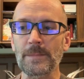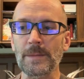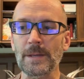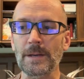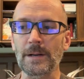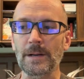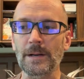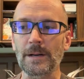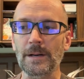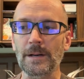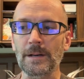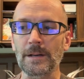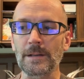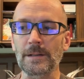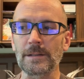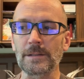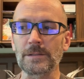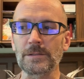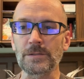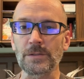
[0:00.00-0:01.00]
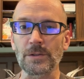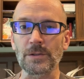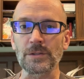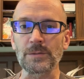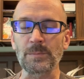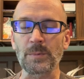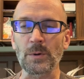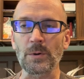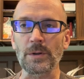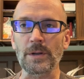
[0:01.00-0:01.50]
uh, SIRS
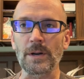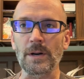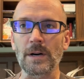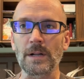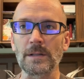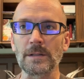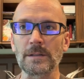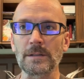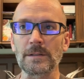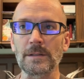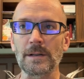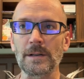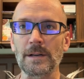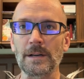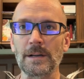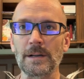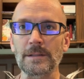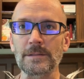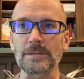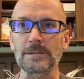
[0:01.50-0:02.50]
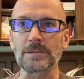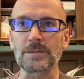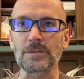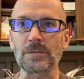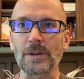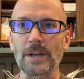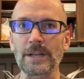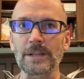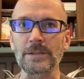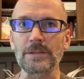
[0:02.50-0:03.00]
protocol, uh,
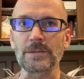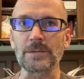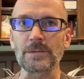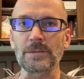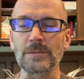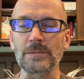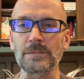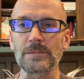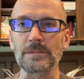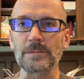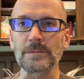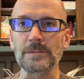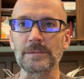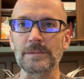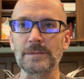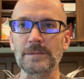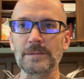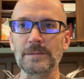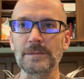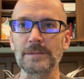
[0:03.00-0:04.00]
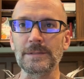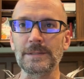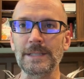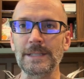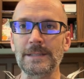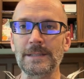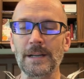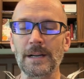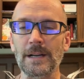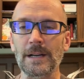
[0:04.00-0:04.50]
trying to
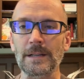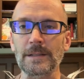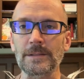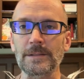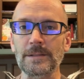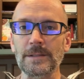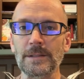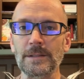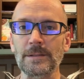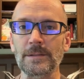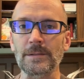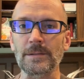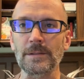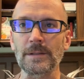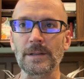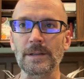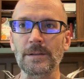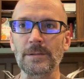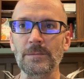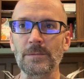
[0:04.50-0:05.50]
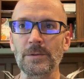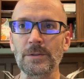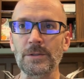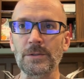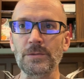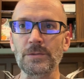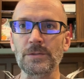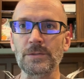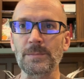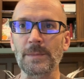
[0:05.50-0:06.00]
detox and, and
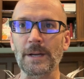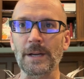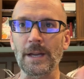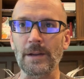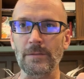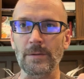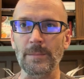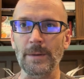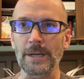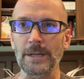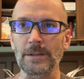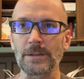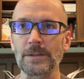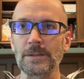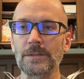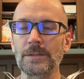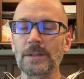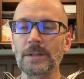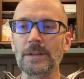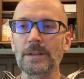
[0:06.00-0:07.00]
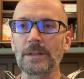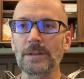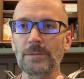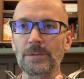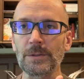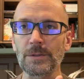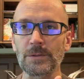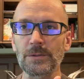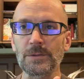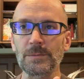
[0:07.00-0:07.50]
reduce my heavy metals,
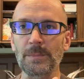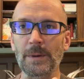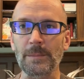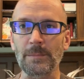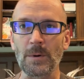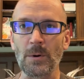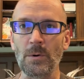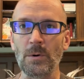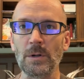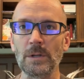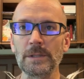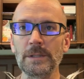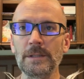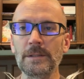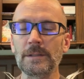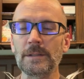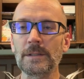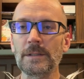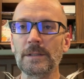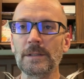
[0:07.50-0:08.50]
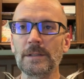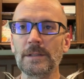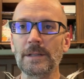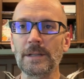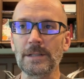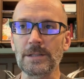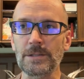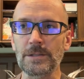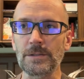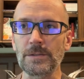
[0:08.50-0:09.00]
reduce my mold
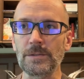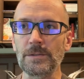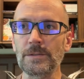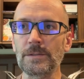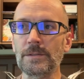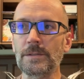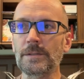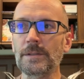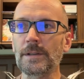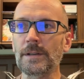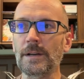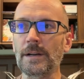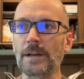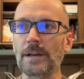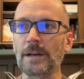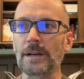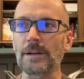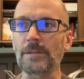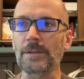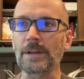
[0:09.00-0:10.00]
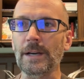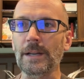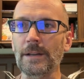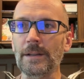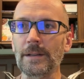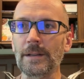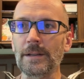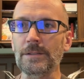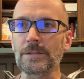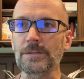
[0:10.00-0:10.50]
issues. Uh, I've got
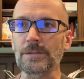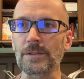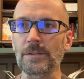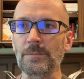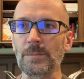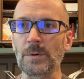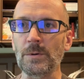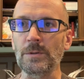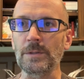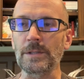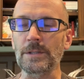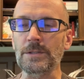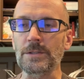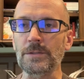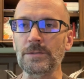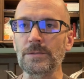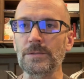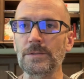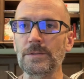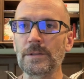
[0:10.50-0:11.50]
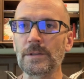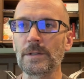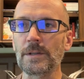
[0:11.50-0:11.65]
a history of mold issues